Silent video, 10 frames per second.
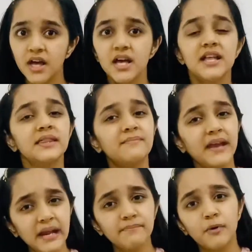The main
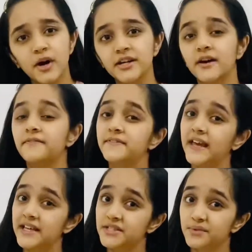part of the
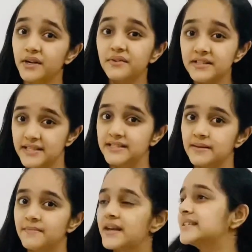excretory system
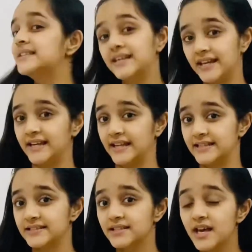is the kidneys.
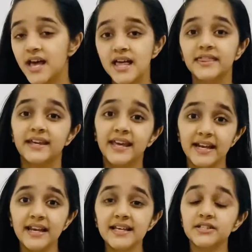The
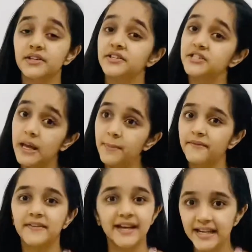kidneys are in the shape of
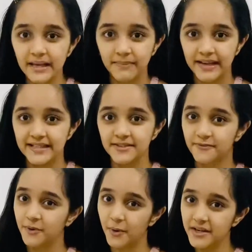kidney beans, of
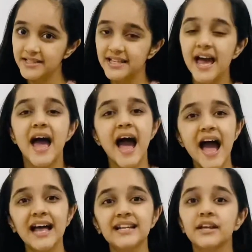course,
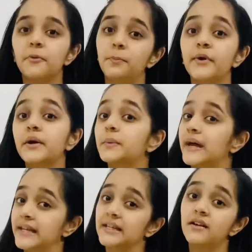and they're brick red
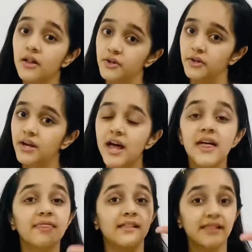in color. The
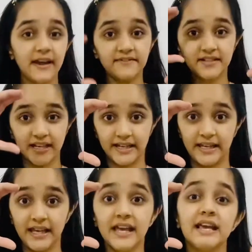left kidney
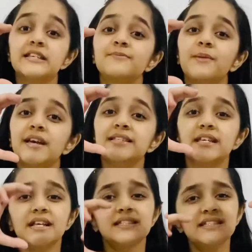is placed
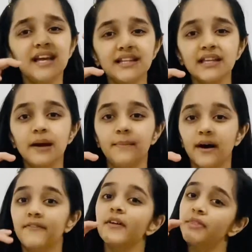slightly above
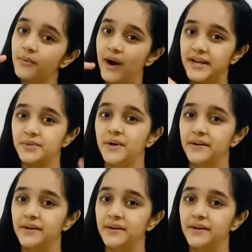the right one.